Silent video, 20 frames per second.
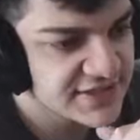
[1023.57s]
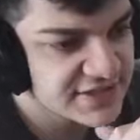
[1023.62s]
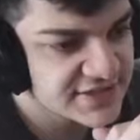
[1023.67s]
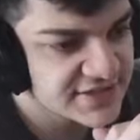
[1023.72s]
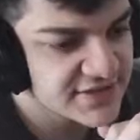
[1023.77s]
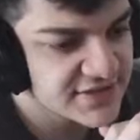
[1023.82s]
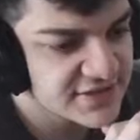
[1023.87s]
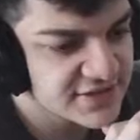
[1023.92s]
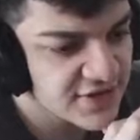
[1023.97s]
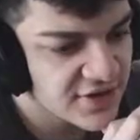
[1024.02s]

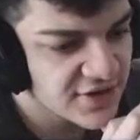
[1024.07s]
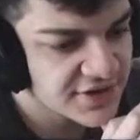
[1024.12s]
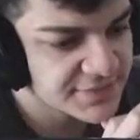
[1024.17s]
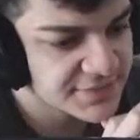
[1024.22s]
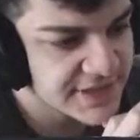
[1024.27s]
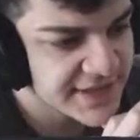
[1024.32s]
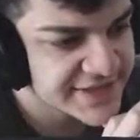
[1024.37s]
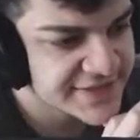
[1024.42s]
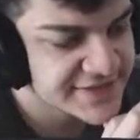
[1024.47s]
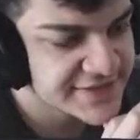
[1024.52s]
the taunt
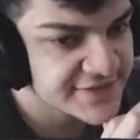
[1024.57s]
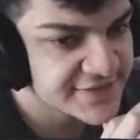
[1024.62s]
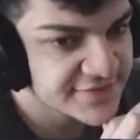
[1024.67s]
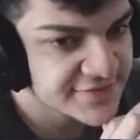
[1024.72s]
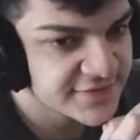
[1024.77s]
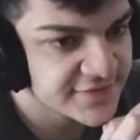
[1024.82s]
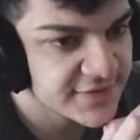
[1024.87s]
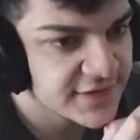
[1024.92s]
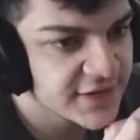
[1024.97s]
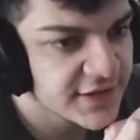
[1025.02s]
passive,
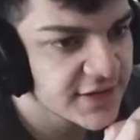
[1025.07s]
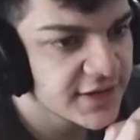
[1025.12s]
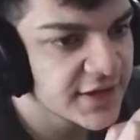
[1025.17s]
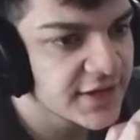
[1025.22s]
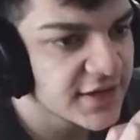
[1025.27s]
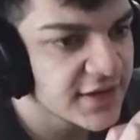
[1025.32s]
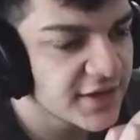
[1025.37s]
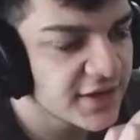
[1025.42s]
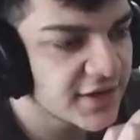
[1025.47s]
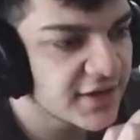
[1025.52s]

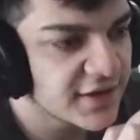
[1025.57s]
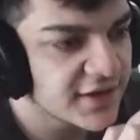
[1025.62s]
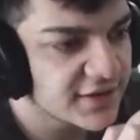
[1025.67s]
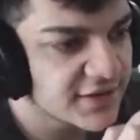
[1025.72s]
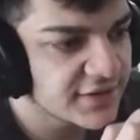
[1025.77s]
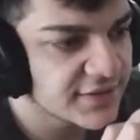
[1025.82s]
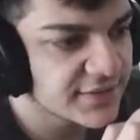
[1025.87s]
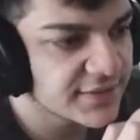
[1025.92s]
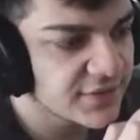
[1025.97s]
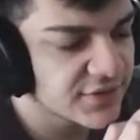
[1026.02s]

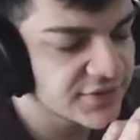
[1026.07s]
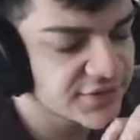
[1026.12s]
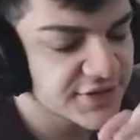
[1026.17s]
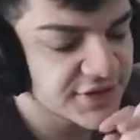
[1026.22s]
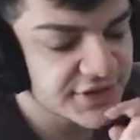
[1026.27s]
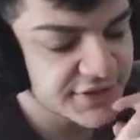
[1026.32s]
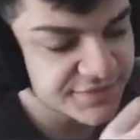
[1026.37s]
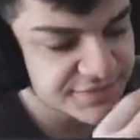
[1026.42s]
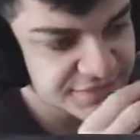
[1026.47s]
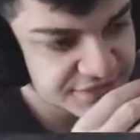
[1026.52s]
or
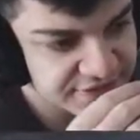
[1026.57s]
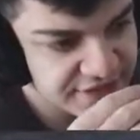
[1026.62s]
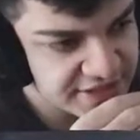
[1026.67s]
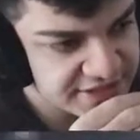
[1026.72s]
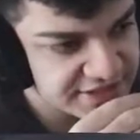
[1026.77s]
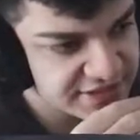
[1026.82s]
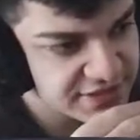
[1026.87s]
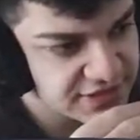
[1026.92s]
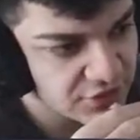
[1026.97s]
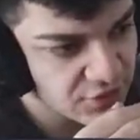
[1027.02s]
the
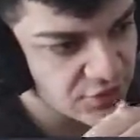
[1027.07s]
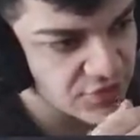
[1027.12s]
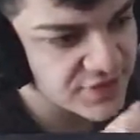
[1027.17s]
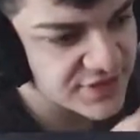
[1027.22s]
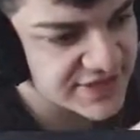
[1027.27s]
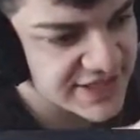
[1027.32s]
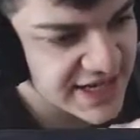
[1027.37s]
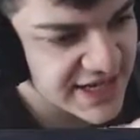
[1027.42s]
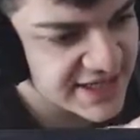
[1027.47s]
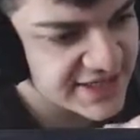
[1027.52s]
lower
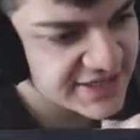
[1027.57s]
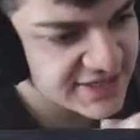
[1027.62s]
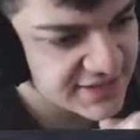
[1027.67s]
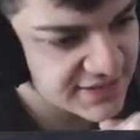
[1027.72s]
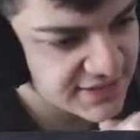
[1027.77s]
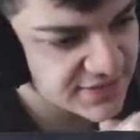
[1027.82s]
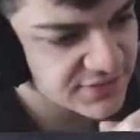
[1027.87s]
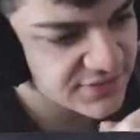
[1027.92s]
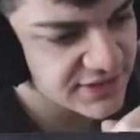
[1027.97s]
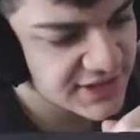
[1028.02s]
attack
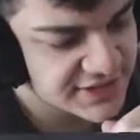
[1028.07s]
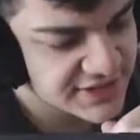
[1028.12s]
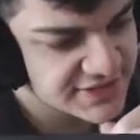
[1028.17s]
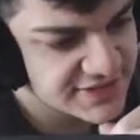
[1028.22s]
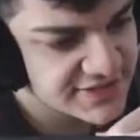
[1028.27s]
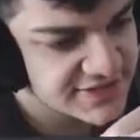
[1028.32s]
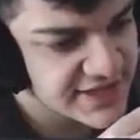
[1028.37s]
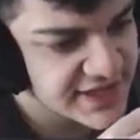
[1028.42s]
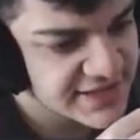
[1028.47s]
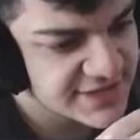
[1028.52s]
related
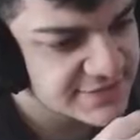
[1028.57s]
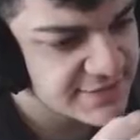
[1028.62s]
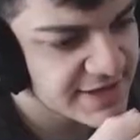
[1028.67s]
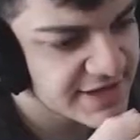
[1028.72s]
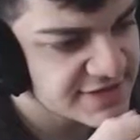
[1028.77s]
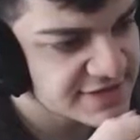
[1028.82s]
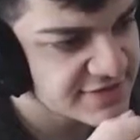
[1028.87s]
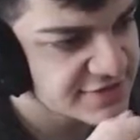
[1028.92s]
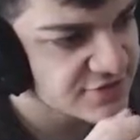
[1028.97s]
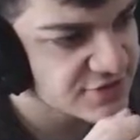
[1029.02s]
stats
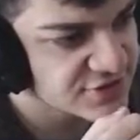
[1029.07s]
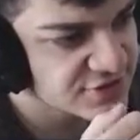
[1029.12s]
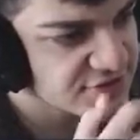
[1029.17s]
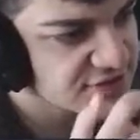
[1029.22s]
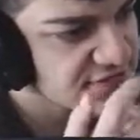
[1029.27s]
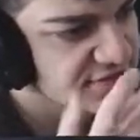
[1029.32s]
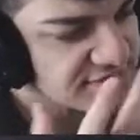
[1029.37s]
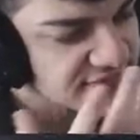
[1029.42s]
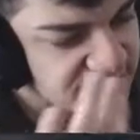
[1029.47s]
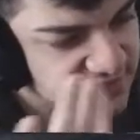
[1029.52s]
passive, which
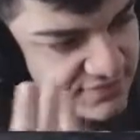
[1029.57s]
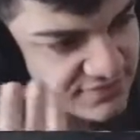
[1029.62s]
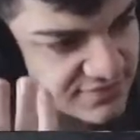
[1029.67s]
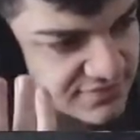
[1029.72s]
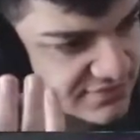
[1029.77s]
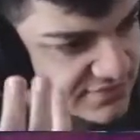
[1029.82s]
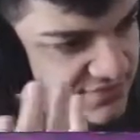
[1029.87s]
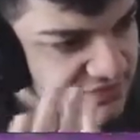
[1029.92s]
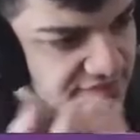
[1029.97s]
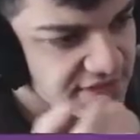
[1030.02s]
is,
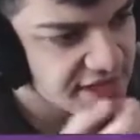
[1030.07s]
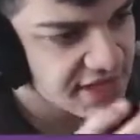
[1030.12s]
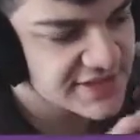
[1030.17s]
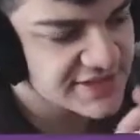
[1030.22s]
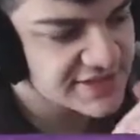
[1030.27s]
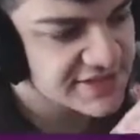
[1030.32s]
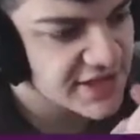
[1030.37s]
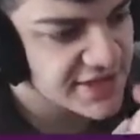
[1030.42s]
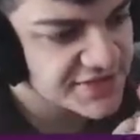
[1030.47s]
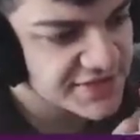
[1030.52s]

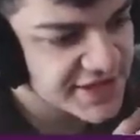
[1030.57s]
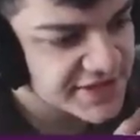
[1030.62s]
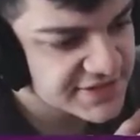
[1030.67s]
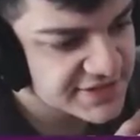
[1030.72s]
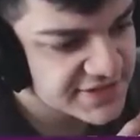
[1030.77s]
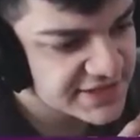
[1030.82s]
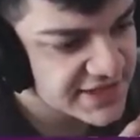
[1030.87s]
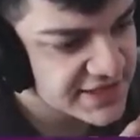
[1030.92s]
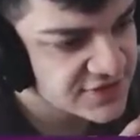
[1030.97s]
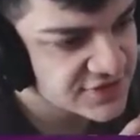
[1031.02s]
it's not that
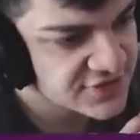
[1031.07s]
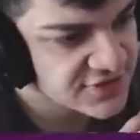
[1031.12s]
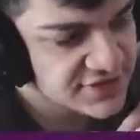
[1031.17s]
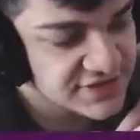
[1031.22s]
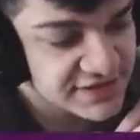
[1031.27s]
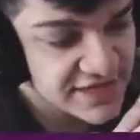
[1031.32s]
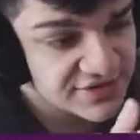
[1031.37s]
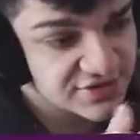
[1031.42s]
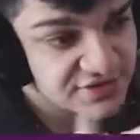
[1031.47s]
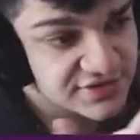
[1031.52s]
dangerous. It's
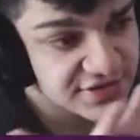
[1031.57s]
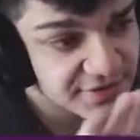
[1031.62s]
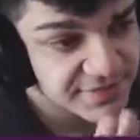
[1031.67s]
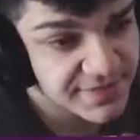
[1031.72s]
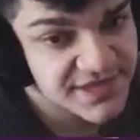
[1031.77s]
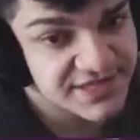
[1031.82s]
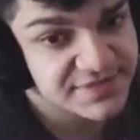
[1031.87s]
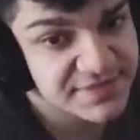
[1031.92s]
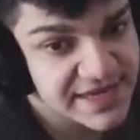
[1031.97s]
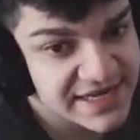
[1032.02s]
actually the
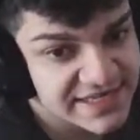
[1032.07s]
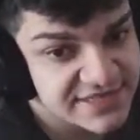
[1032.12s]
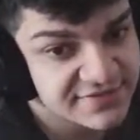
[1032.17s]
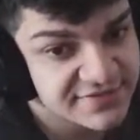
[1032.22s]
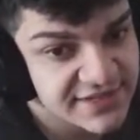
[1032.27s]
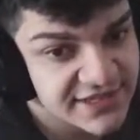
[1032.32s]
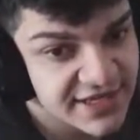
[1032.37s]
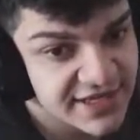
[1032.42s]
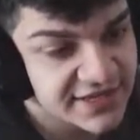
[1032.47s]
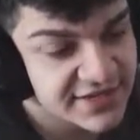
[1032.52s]
best passive
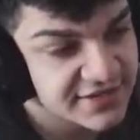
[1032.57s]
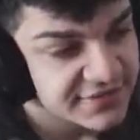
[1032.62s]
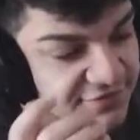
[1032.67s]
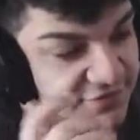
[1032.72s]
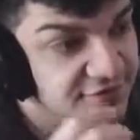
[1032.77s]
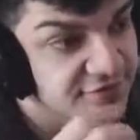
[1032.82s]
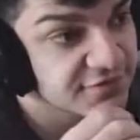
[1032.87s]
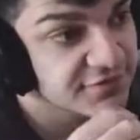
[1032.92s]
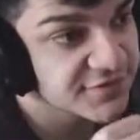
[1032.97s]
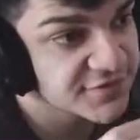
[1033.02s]
to get
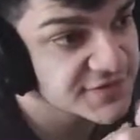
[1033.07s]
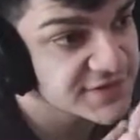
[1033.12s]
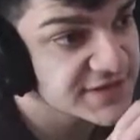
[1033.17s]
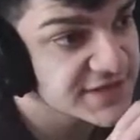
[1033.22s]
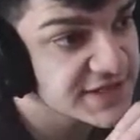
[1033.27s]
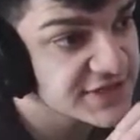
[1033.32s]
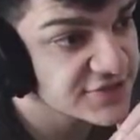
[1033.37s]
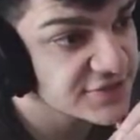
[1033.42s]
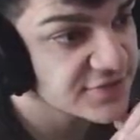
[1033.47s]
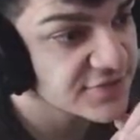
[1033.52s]
for
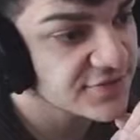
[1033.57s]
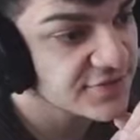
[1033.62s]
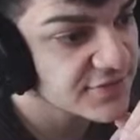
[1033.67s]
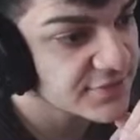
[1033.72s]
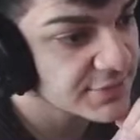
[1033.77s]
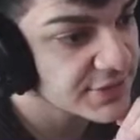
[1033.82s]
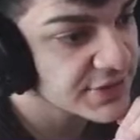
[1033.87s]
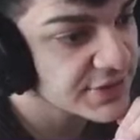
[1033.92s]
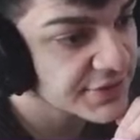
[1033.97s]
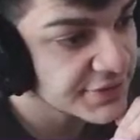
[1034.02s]
stage 3 of the
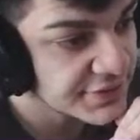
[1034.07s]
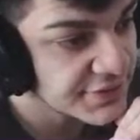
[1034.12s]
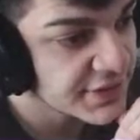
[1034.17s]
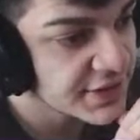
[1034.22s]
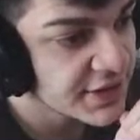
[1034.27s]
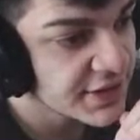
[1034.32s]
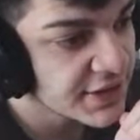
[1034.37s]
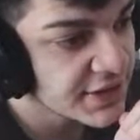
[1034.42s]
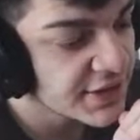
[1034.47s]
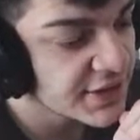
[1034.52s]
bird.
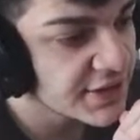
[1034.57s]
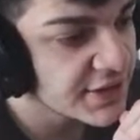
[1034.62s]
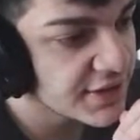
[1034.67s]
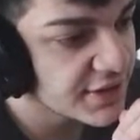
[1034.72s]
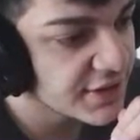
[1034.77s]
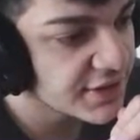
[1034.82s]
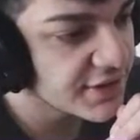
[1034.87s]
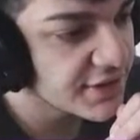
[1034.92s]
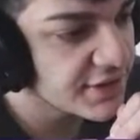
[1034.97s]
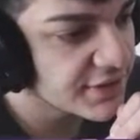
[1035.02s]

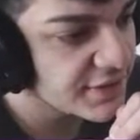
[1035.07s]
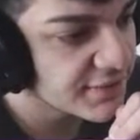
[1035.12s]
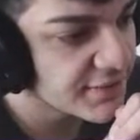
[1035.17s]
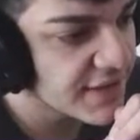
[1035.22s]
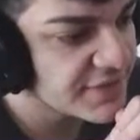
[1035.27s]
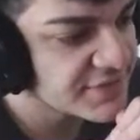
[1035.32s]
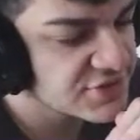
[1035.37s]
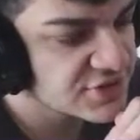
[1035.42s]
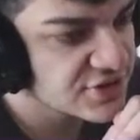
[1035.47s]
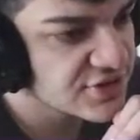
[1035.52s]

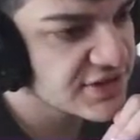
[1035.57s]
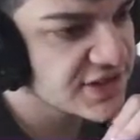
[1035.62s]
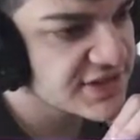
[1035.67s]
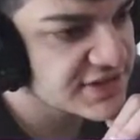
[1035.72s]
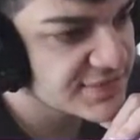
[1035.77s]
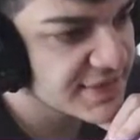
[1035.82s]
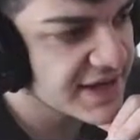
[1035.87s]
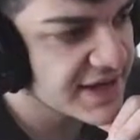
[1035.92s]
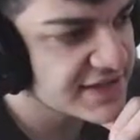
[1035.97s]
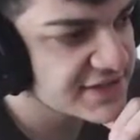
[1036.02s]
I'm just looking at his
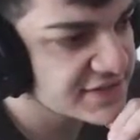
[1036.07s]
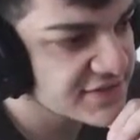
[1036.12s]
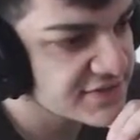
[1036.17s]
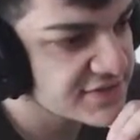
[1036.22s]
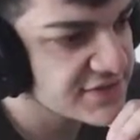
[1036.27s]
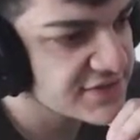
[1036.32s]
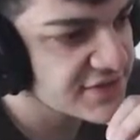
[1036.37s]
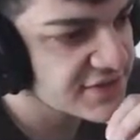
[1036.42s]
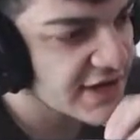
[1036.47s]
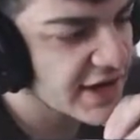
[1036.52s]
passives
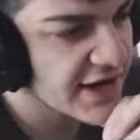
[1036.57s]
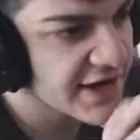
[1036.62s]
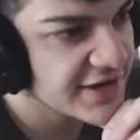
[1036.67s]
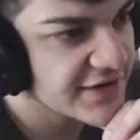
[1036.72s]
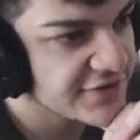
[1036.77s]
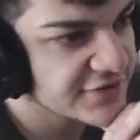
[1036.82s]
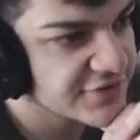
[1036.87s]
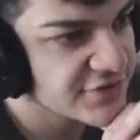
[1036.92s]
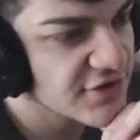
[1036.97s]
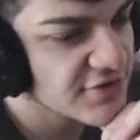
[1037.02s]
here. I kind
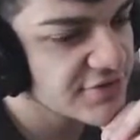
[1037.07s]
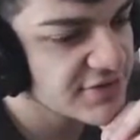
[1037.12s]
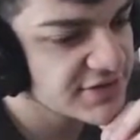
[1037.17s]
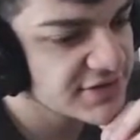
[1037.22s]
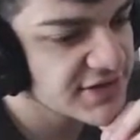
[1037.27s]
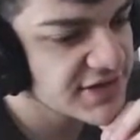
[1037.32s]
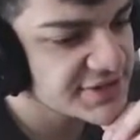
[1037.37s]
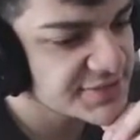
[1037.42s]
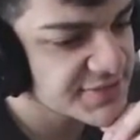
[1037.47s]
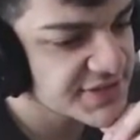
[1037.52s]
of forgot what he
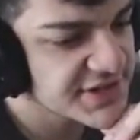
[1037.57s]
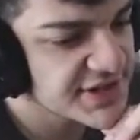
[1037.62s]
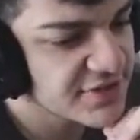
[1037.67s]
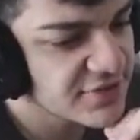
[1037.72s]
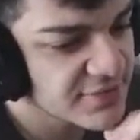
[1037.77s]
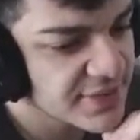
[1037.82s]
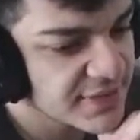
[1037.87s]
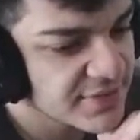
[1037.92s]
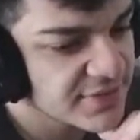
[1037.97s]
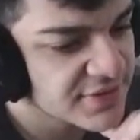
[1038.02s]
does, but then I
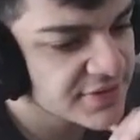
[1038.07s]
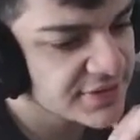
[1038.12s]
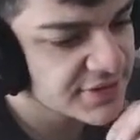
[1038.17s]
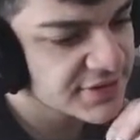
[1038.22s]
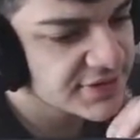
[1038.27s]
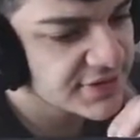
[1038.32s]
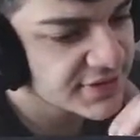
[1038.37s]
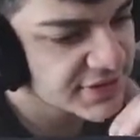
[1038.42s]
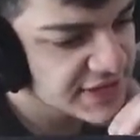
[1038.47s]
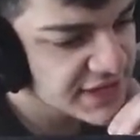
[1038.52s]
remembered
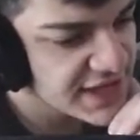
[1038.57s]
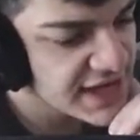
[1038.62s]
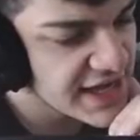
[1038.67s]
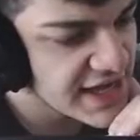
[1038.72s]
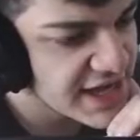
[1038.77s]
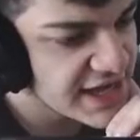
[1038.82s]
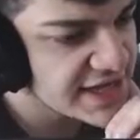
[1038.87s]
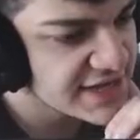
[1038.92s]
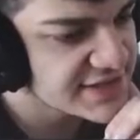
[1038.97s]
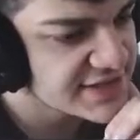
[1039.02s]
he
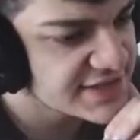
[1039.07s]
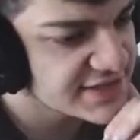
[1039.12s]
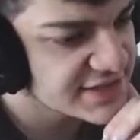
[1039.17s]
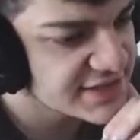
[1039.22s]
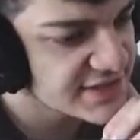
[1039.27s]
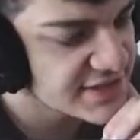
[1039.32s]
has